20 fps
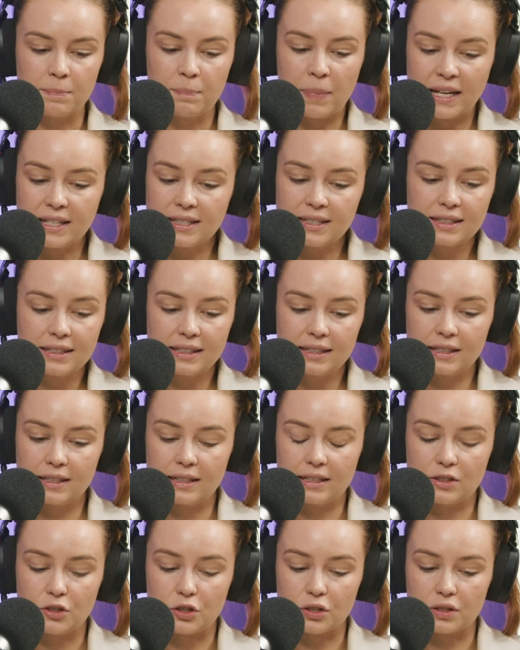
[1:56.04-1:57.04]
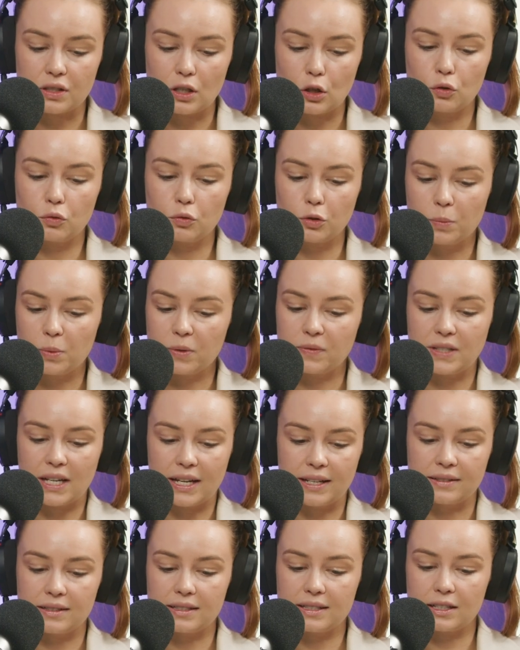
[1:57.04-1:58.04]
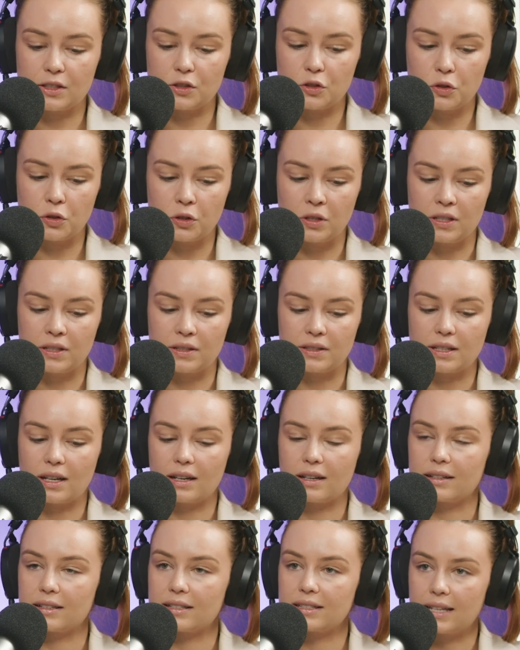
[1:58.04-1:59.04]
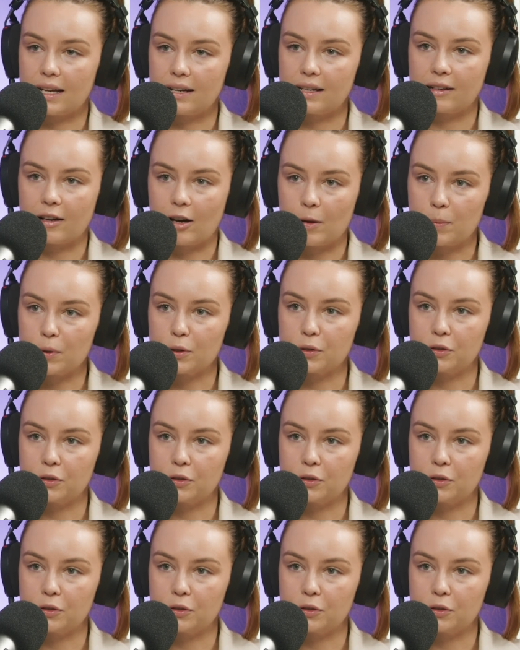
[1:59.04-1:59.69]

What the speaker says: Basically, it is just a group of tents that students are setting up on